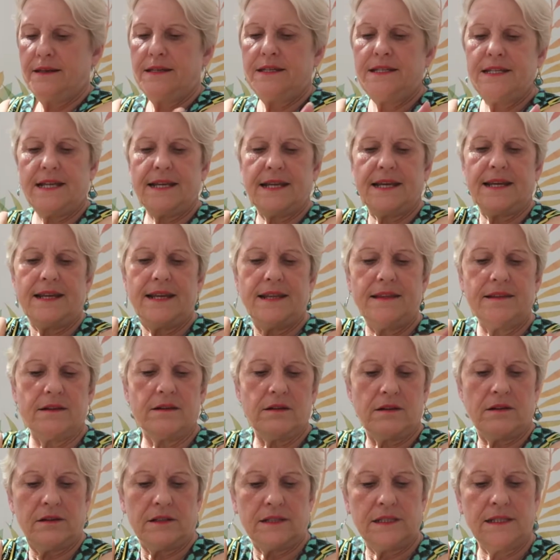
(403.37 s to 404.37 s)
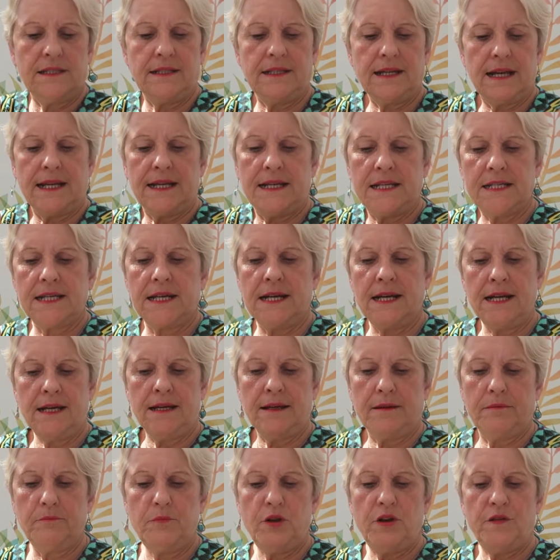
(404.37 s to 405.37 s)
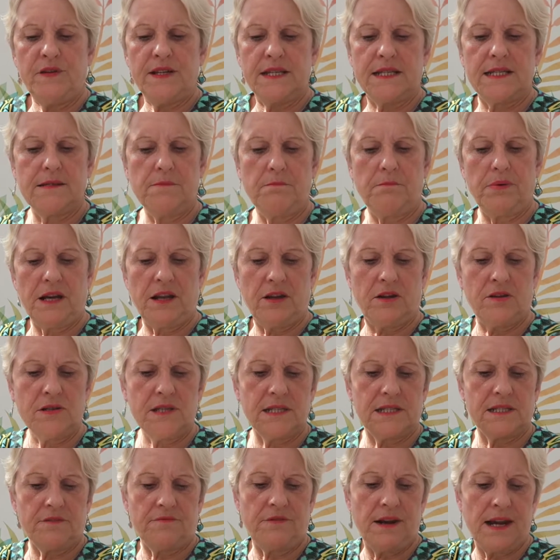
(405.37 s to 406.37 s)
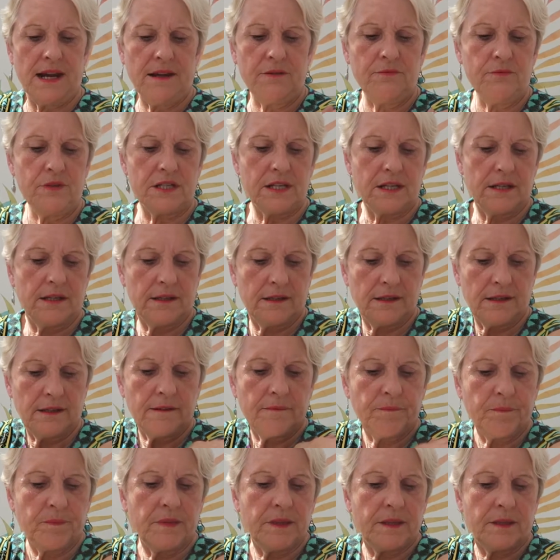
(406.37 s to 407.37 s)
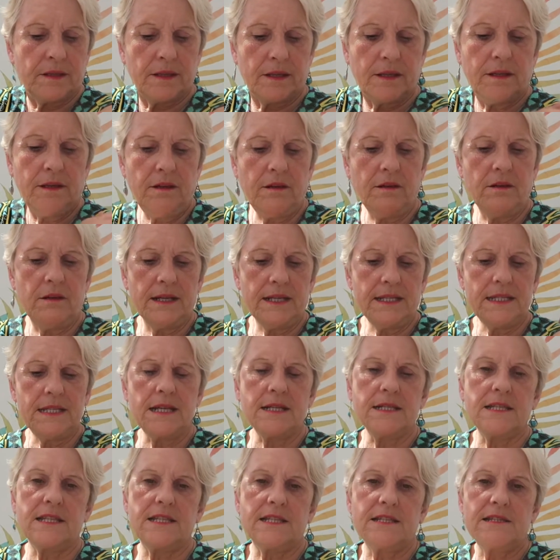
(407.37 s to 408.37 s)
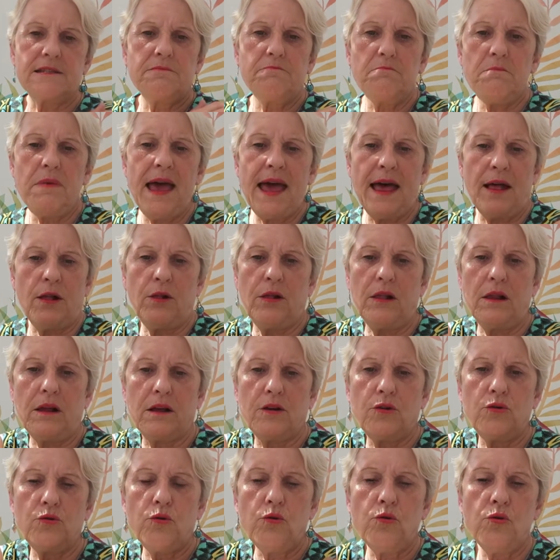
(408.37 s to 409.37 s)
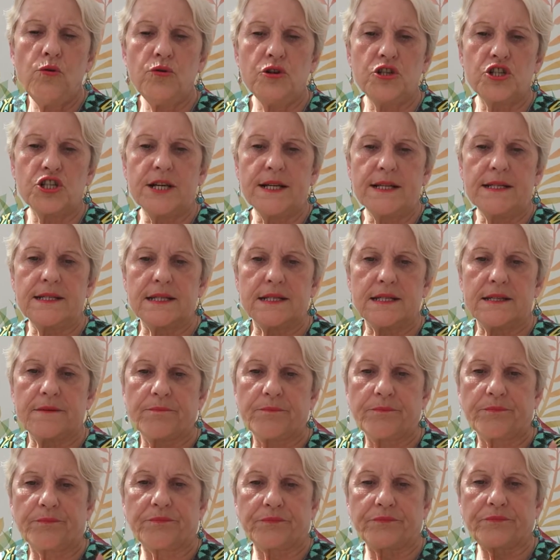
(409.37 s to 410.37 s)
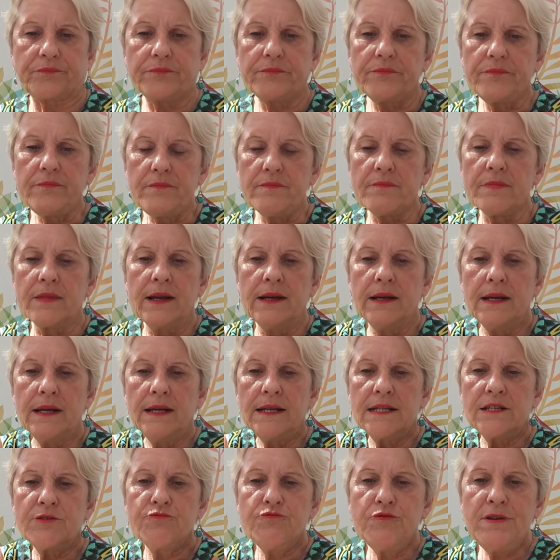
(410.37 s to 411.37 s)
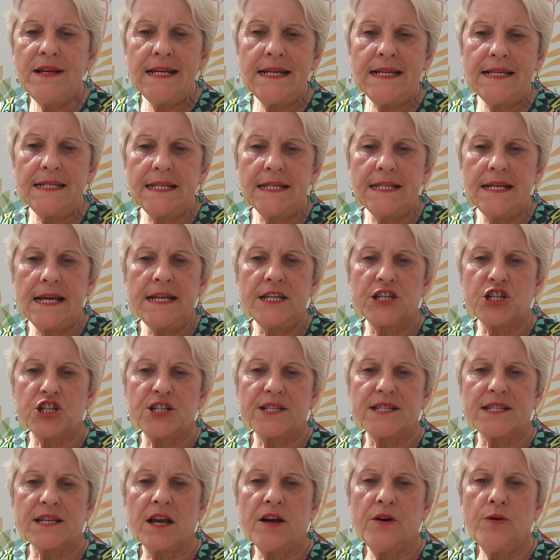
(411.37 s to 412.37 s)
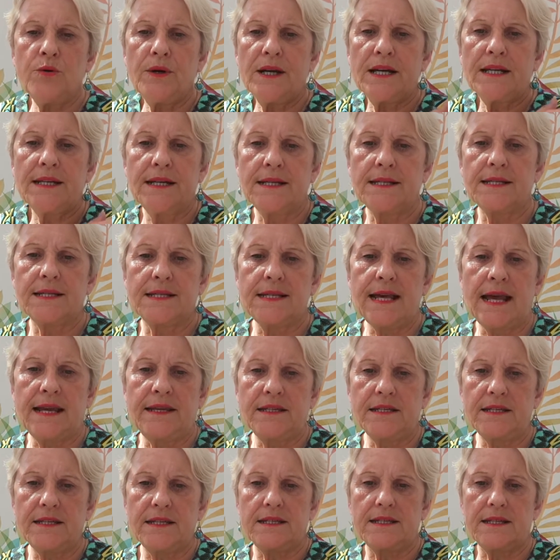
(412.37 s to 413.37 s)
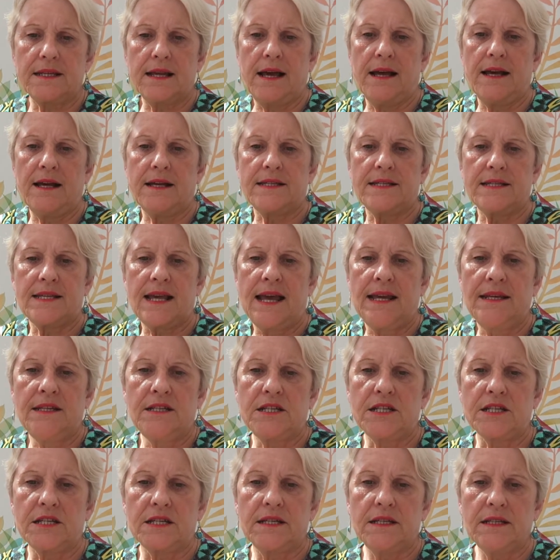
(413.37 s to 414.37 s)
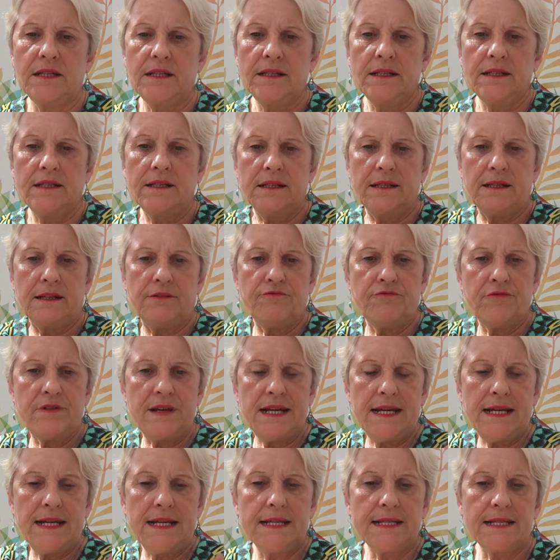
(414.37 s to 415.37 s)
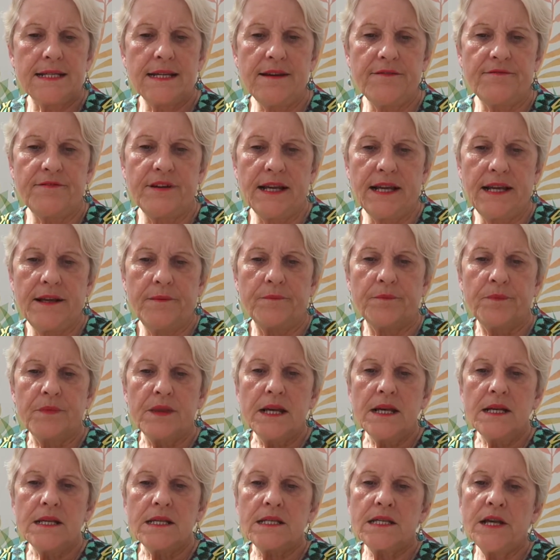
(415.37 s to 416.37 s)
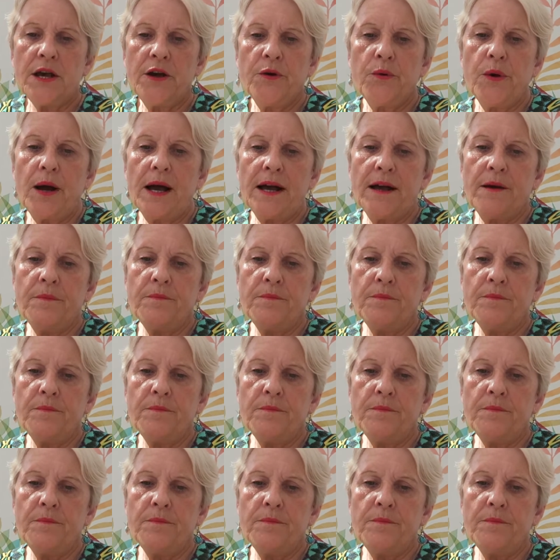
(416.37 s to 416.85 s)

digging in the garden later, moving some plants around. Oh, it does smell gorgeous. It's really delicious coconut scent. It really is lovely. So